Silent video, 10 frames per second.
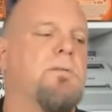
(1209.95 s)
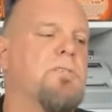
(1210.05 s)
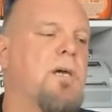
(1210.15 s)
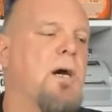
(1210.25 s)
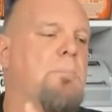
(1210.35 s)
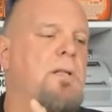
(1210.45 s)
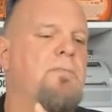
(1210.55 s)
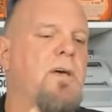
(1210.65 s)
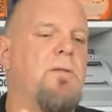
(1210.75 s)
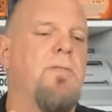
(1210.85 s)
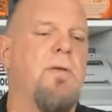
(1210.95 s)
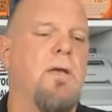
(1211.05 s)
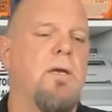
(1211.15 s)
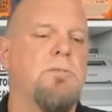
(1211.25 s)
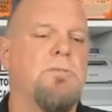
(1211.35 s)
there's a couple of other
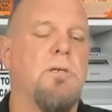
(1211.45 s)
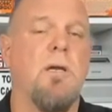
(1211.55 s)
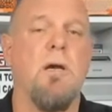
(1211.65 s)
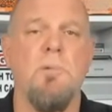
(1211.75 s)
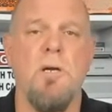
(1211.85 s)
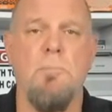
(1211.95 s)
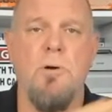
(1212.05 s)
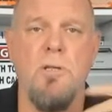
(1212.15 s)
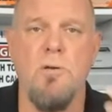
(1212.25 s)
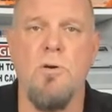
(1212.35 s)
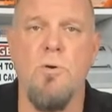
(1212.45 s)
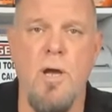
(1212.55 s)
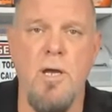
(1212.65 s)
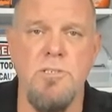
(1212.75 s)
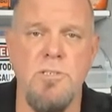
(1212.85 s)
things that are coming up on the
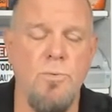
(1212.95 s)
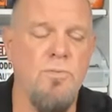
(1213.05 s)
horizon.